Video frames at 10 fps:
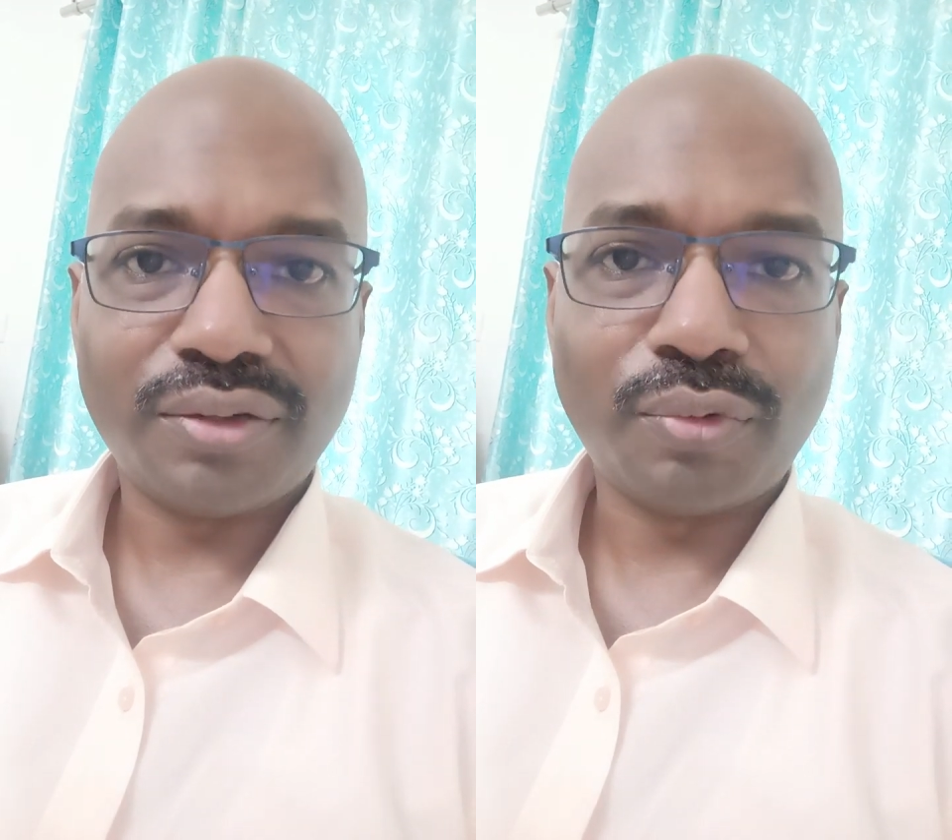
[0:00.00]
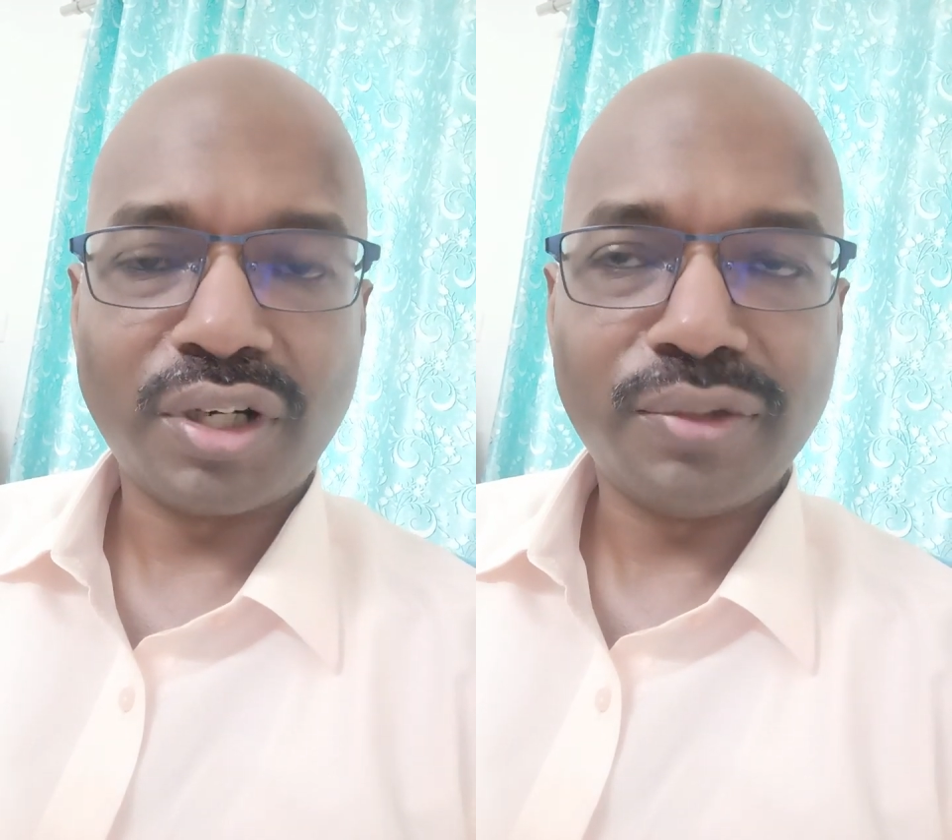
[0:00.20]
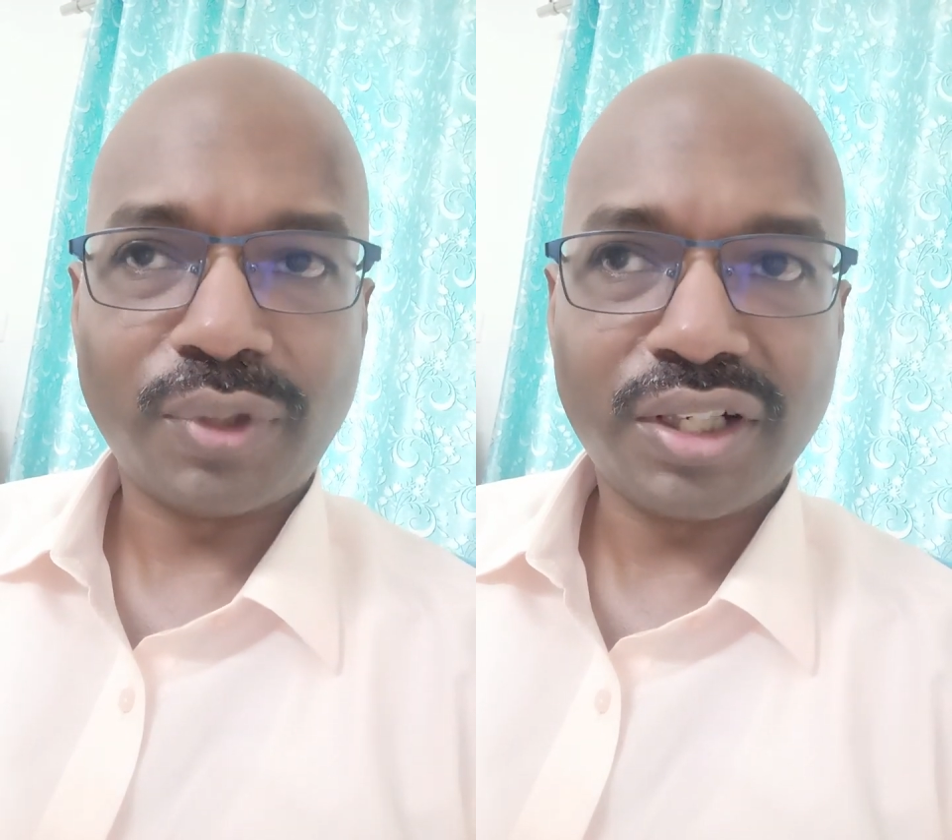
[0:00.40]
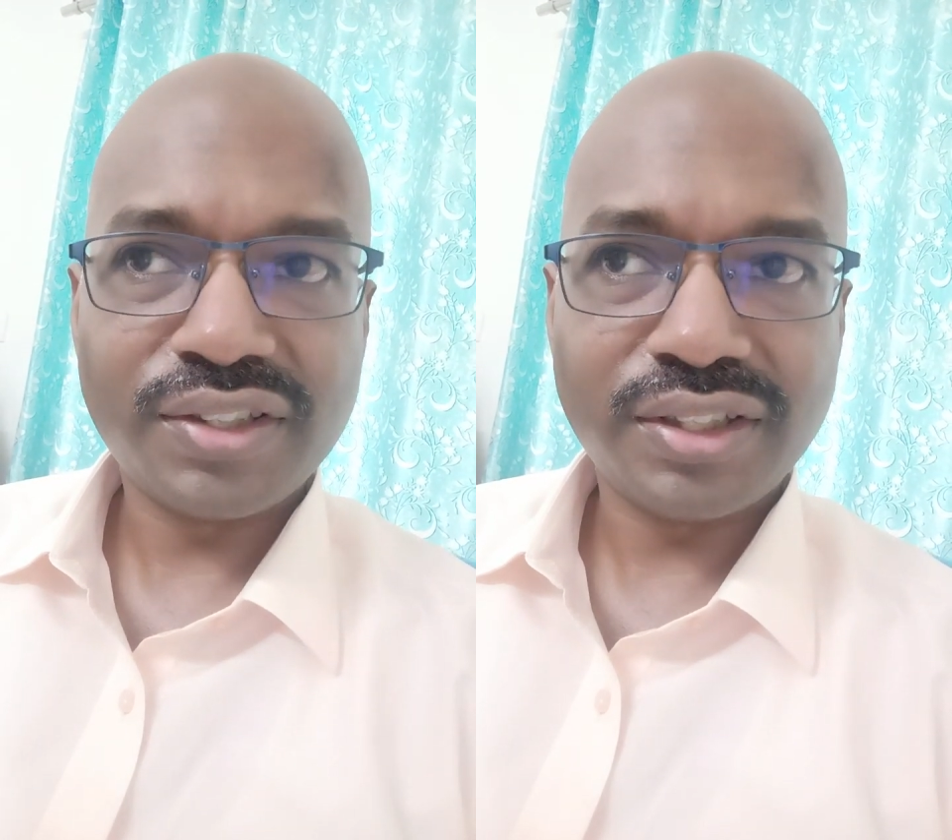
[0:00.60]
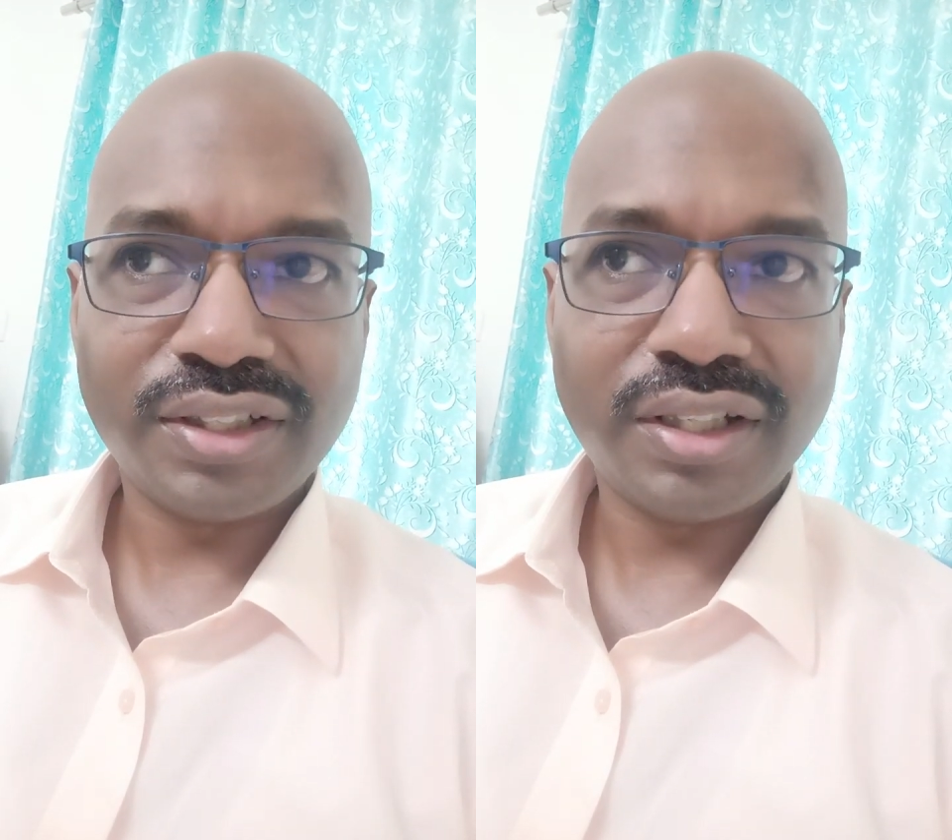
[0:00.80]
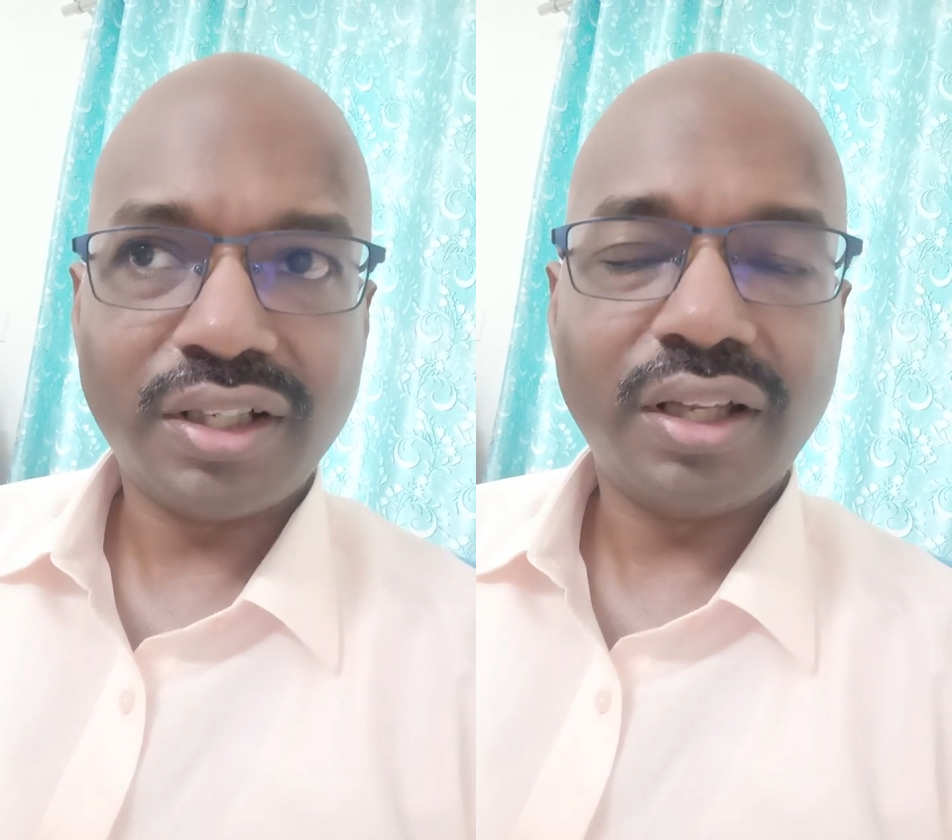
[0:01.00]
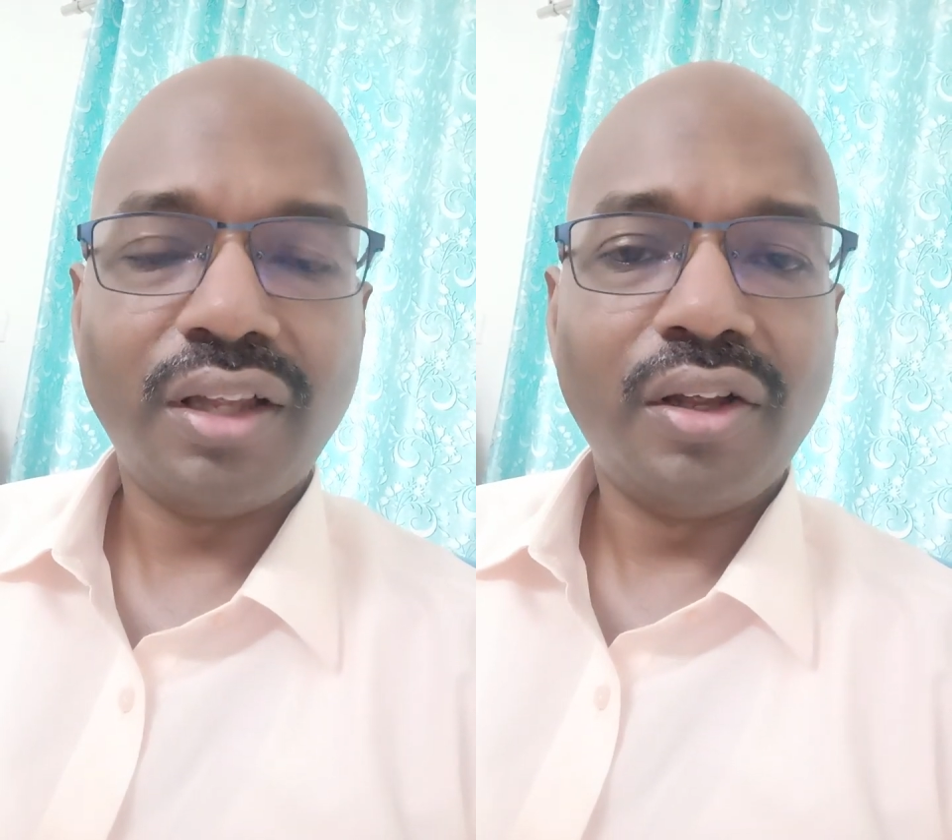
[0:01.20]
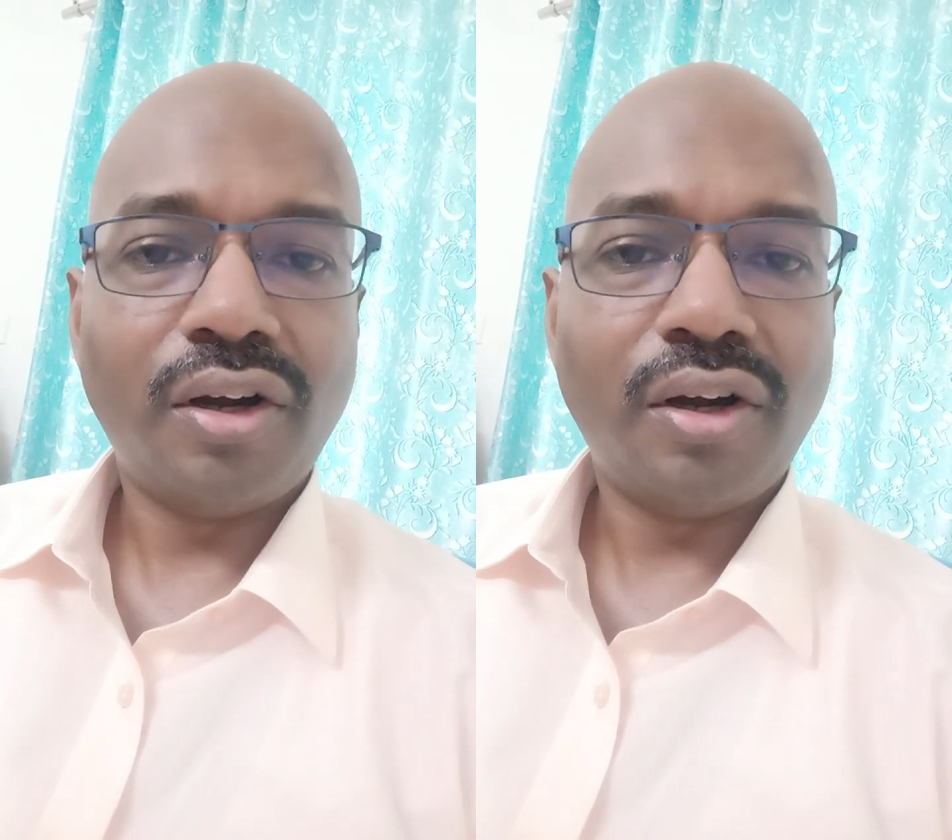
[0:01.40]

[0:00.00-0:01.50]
One is in the